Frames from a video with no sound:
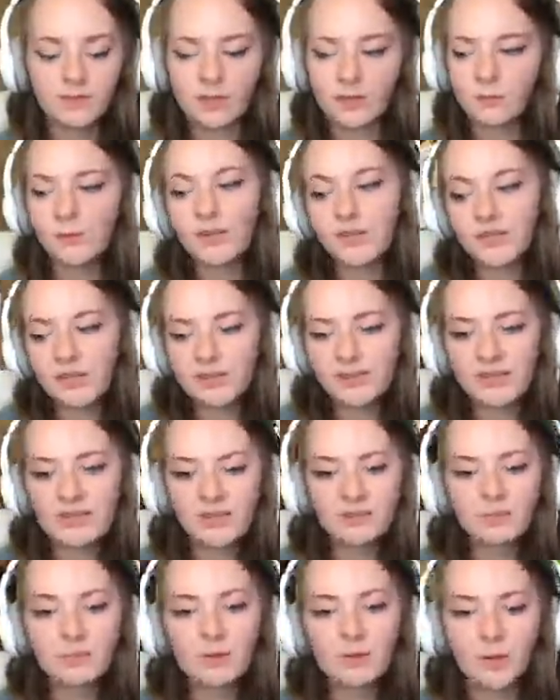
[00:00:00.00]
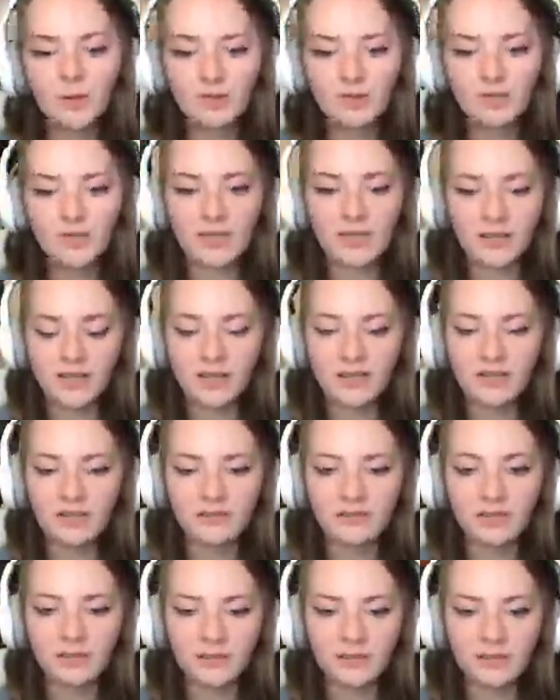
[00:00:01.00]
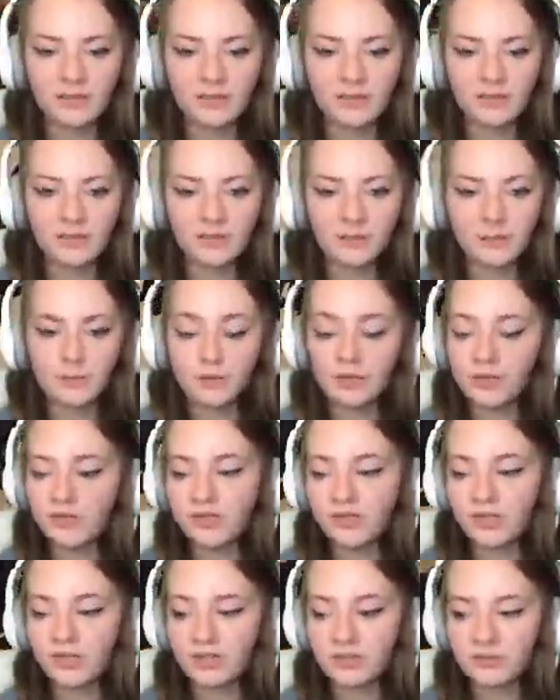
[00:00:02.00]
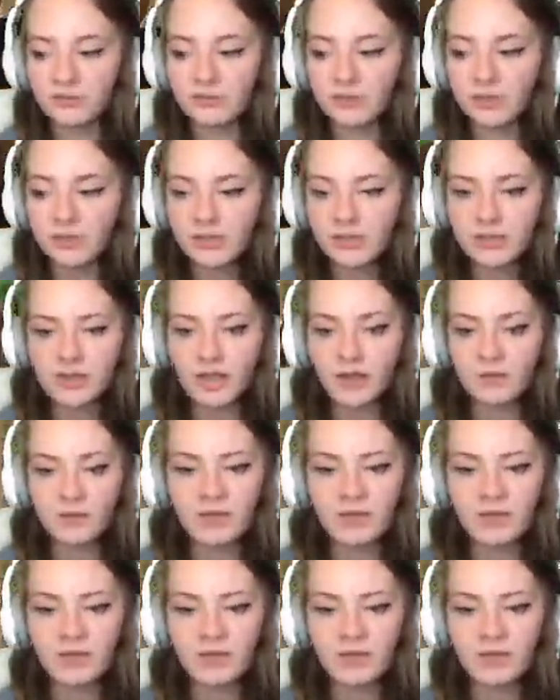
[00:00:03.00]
Well, it's more content, I guess, for you to watch. So, I mean,